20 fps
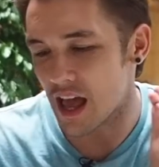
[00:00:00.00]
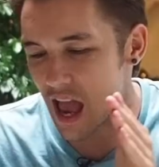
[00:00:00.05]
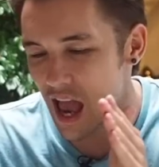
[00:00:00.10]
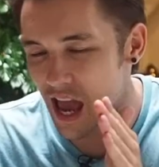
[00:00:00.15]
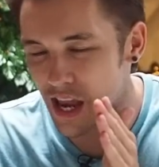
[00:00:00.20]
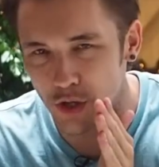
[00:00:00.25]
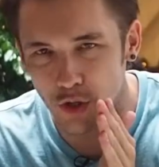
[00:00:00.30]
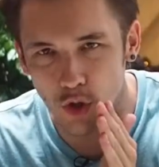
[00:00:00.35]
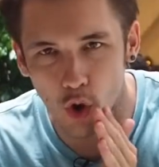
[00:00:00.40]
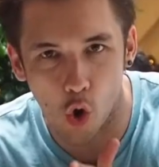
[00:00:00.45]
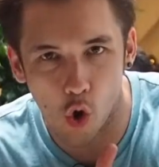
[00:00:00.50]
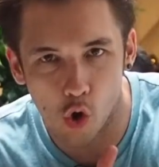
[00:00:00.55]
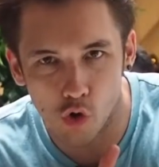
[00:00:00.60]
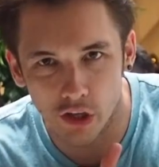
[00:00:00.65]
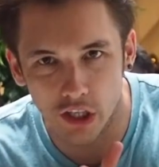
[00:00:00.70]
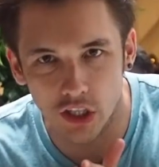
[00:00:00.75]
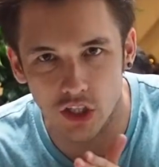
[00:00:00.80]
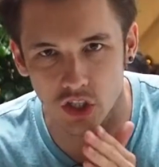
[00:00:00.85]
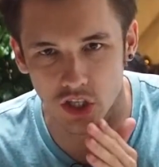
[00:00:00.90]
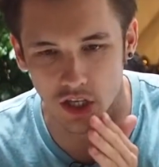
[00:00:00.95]
And an
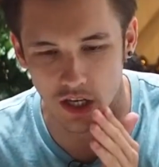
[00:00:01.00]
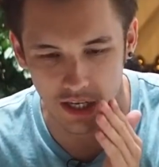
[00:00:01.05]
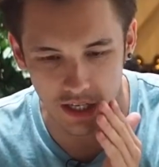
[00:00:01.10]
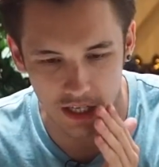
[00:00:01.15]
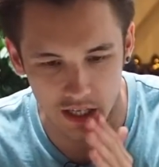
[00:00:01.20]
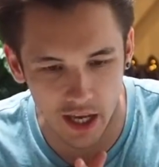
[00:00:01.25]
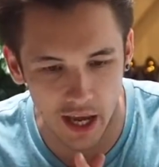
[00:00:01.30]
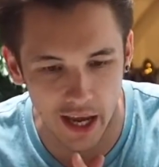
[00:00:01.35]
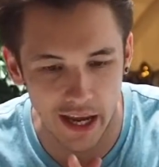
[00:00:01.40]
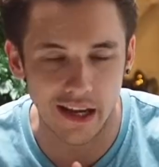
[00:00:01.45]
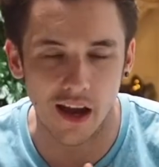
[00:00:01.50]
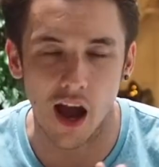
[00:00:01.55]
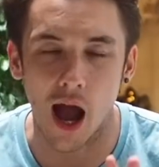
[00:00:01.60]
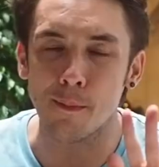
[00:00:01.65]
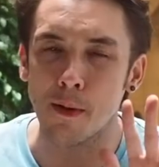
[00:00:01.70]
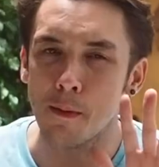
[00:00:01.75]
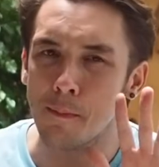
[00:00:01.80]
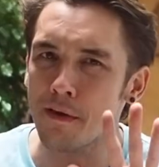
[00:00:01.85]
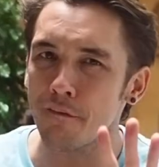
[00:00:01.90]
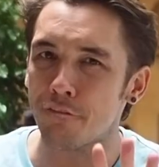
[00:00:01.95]
orange cake. I'm
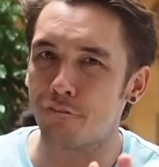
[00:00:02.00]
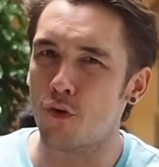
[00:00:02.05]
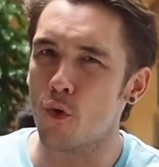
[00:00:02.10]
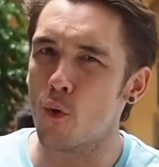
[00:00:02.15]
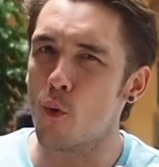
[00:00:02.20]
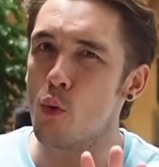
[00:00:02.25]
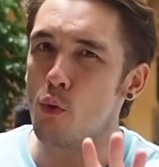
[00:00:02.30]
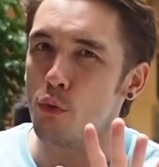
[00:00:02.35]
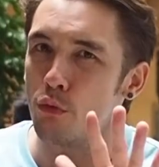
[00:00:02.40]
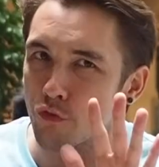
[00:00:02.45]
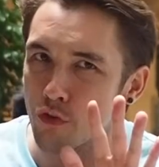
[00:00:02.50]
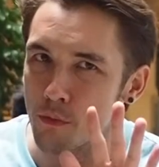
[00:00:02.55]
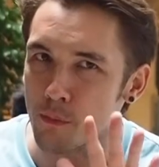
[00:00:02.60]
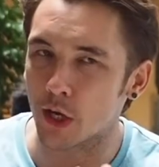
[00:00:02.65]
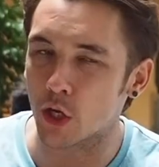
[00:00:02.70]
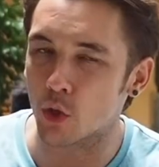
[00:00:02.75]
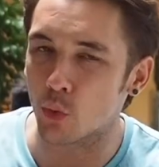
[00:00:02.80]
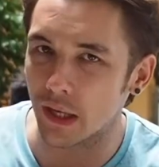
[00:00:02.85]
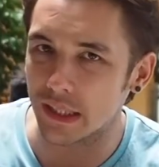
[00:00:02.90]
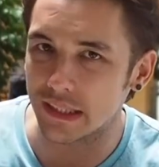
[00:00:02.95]
a bit full for my
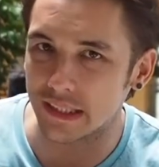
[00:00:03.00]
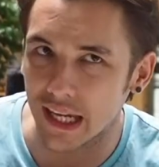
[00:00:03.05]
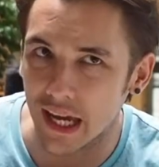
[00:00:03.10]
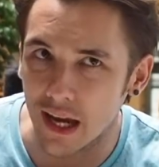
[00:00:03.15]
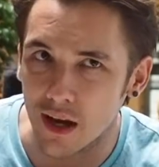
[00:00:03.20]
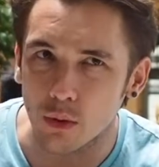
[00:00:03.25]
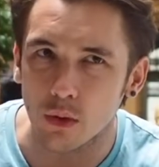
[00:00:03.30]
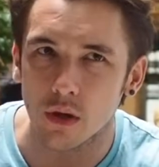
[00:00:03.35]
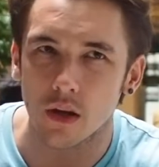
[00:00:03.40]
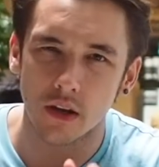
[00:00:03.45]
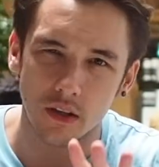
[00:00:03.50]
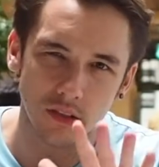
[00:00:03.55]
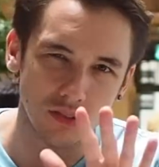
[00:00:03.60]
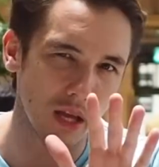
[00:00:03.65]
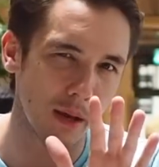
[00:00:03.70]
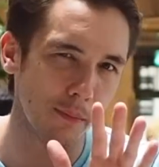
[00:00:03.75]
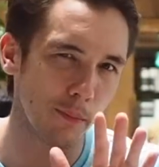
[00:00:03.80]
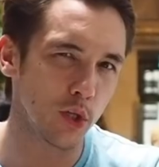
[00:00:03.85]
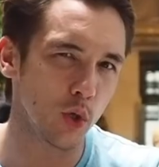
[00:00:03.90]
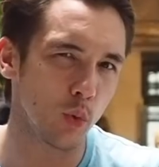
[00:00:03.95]
KUEY TEOW, so
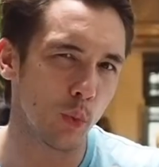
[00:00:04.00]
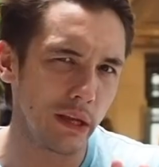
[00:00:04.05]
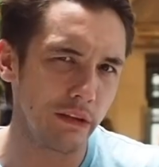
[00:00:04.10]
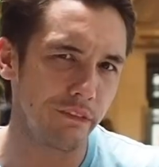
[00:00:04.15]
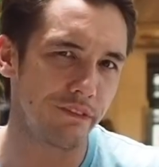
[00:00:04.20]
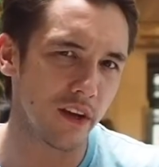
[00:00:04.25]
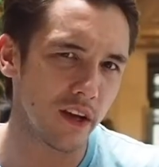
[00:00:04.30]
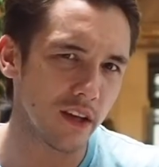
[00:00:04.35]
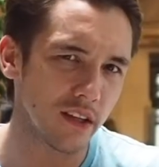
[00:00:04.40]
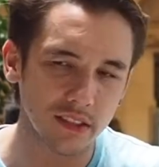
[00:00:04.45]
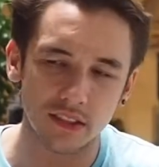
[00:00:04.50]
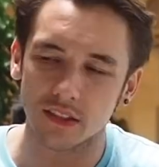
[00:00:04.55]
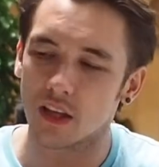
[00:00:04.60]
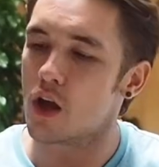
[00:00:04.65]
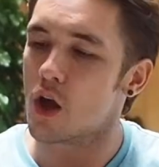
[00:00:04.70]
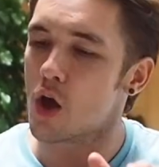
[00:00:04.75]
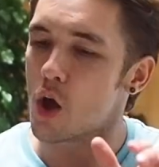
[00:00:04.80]
I'm going to wait first.